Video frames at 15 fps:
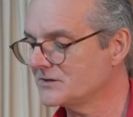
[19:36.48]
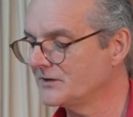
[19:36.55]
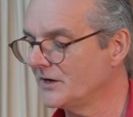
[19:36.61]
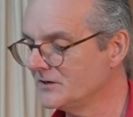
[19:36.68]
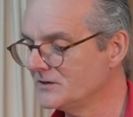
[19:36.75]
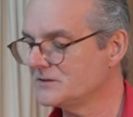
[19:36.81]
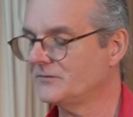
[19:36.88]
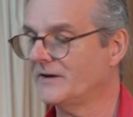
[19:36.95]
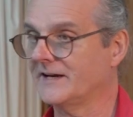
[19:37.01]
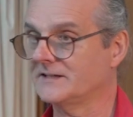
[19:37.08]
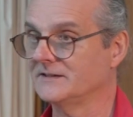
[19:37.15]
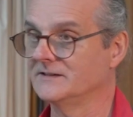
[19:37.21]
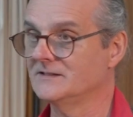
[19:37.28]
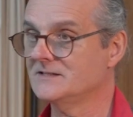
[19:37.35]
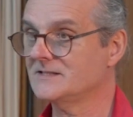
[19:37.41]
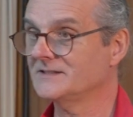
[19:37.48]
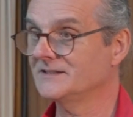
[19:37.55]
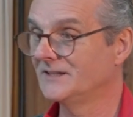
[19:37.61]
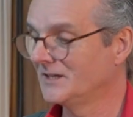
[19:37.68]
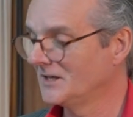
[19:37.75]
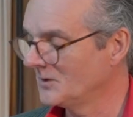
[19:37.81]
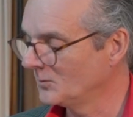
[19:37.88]
those factors
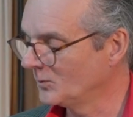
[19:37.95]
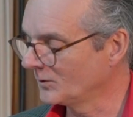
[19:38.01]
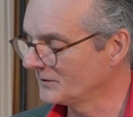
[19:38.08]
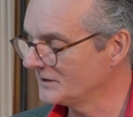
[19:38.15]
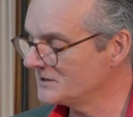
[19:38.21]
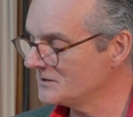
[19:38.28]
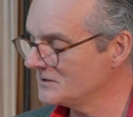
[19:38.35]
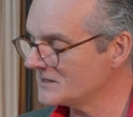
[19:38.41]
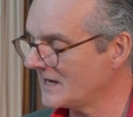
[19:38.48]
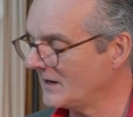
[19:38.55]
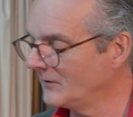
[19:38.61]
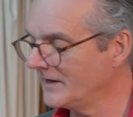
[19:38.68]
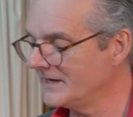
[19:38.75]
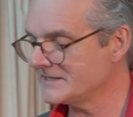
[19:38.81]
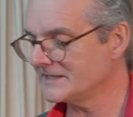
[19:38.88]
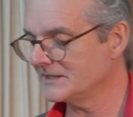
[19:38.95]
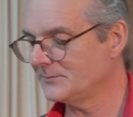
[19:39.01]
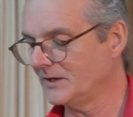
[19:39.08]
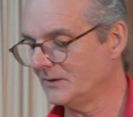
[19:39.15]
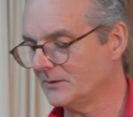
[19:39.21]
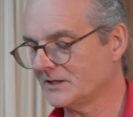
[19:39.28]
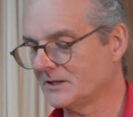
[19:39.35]
will reduce how easily
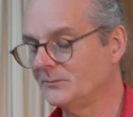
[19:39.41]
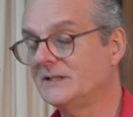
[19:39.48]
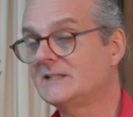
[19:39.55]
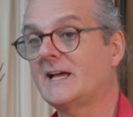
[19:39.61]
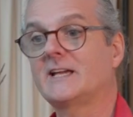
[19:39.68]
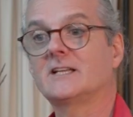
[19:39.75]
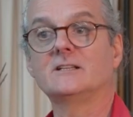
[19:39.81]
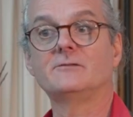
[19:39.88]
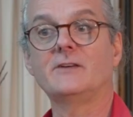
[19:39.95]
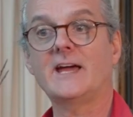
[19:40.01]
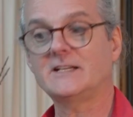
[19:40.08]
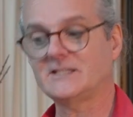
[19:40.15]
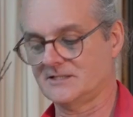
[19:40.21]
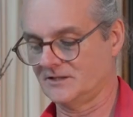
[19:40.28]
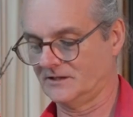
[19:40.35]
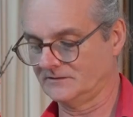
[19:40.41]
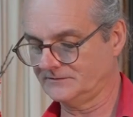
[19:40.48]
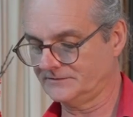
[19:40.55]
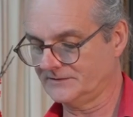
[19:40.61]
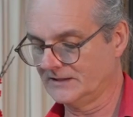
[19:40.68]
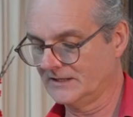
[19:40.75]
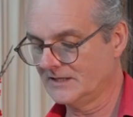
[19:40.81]
people can be taken advantage
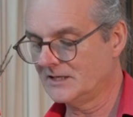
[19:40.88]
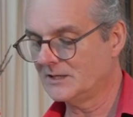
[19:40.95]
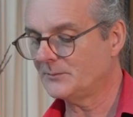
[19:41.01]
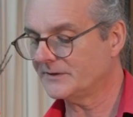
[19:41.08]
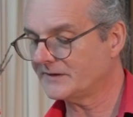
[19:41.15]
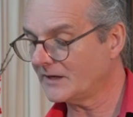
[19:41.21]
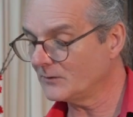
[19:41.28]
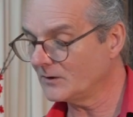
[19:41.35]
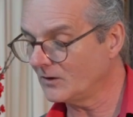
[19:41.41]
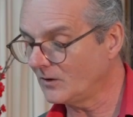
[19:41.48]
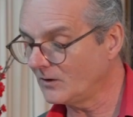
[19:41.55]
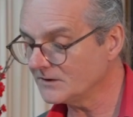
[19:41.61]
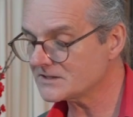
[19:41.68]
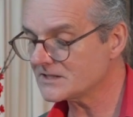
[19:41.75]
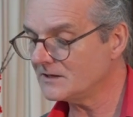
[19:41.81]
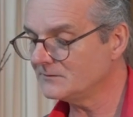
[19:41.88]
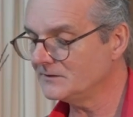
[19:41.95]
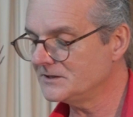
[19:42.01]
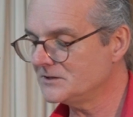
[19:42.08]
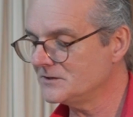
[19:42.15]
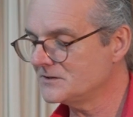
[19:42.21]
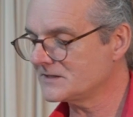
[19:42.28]
of, but they will also
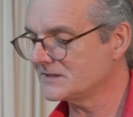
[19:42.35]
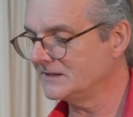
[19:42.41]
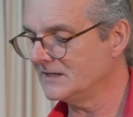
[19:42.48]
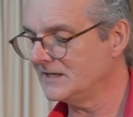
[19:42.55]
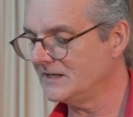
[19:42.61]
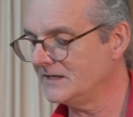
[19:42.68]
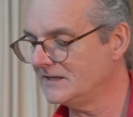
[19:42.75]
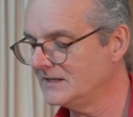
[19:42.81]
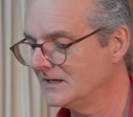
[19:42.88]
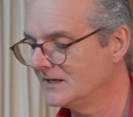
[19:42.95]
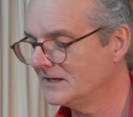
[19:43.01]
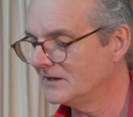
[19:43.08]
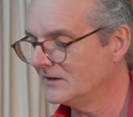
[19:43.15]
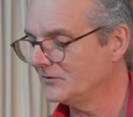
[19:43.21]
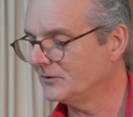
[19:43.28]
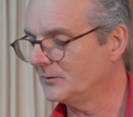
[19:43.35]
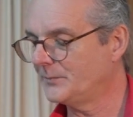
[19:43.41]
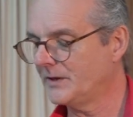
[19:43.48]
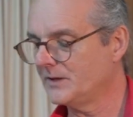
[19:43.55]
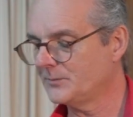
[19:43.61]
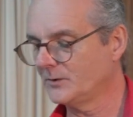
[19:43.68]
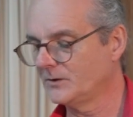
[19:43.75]
reduce the need for
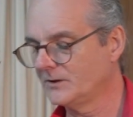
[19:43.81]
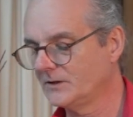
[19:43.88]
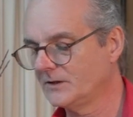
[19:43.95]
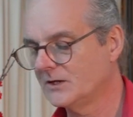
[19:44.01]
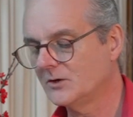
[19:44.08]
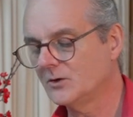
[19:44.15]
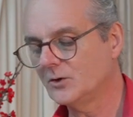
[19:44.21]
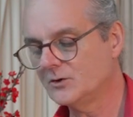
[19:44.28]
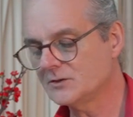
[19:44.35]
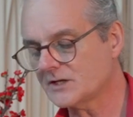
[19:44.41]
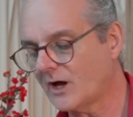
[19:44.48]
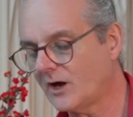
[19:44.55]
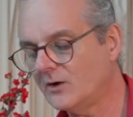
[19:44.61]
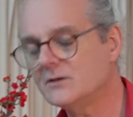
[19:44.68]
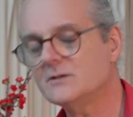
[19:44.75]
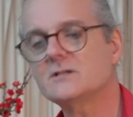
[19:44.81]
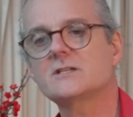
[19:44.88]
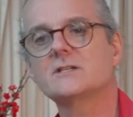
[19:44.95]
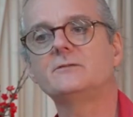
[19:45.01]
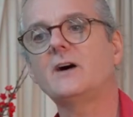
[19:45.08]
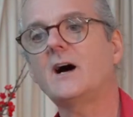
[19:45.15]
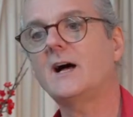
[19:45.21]
people whose own
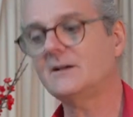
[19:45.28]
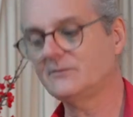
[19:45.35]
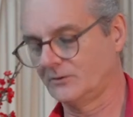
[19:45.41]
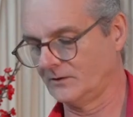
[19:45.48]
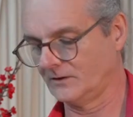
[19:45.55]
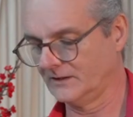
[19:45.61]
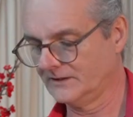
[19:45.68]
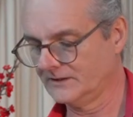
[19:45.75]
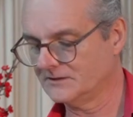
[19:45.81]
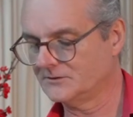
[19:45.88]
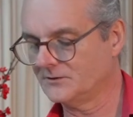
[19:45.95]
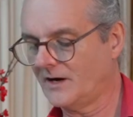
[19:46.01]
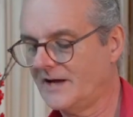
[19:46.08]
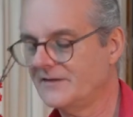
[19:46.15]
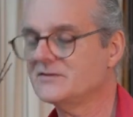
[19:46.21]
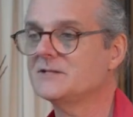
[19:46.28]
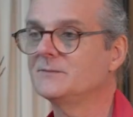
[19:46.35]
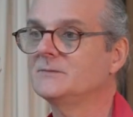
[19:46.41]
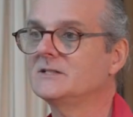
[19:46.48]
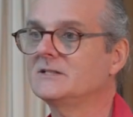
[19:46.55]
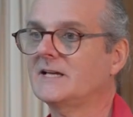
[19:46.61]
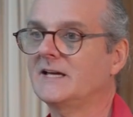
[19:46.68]
survival drives
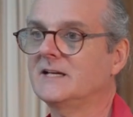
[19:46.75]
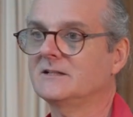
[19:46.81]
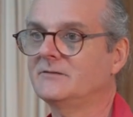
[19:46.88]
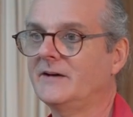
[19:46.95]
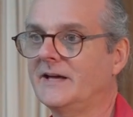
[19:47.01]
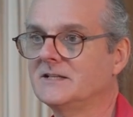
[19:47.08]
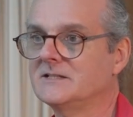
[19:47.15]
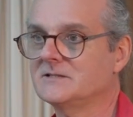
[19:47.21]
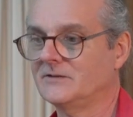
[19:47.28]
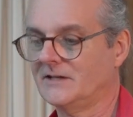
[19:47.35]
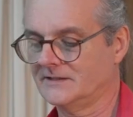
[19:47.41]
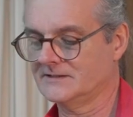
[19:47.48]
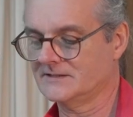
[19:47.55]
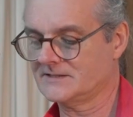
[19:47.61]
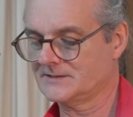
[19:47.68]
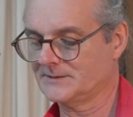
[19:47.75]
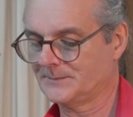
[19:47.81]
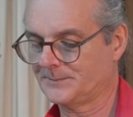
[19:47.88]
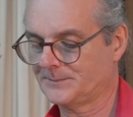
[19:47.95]
them to take advantage of others.